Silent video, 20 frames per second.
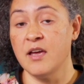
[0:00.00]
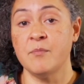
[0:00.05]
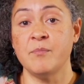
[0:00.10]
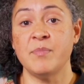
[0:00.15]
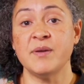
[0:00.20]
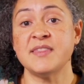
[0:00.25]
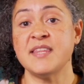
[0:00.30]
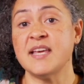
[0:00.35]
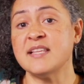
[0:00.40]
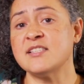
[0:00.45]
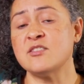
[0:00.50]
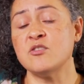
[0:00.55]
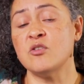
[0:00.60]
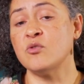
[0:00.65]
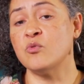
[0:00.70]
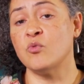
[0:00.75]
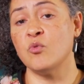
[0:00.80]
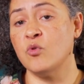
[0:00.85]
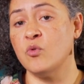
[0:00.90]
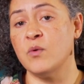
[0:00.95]
but that's
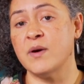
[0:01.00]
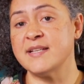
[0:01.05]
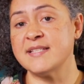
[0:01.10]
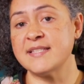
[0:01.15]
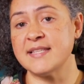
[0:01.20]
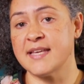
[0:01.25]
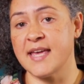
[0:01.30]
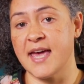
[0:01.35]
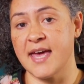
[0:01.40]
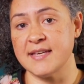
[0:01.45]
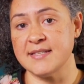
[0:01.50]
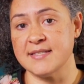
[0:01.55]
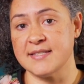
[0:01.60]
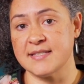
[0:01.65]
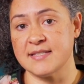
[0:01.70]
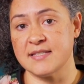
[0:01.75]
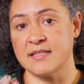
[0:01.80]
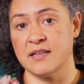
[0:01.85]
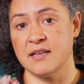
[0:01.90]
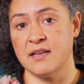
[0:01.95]
not always the
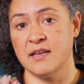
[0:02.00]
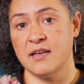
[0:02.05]
case.